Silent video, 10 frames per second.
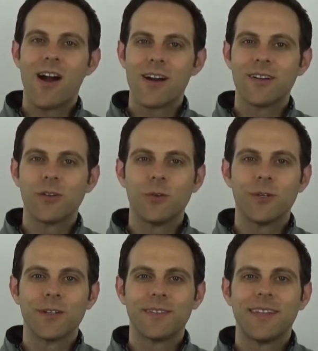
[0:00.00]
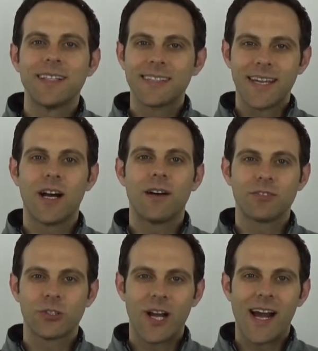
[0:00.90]
Join Gold Arrow Fitness and take
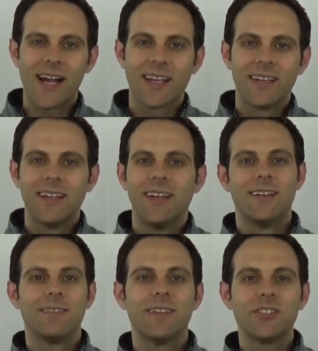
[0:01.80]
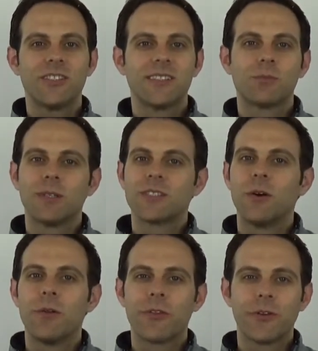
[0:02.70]
the first step to a healthier
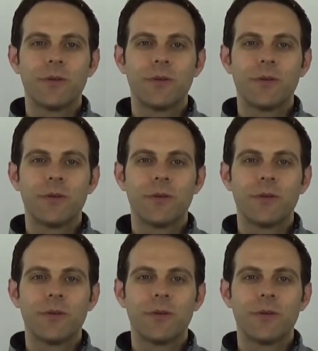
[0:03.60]
you.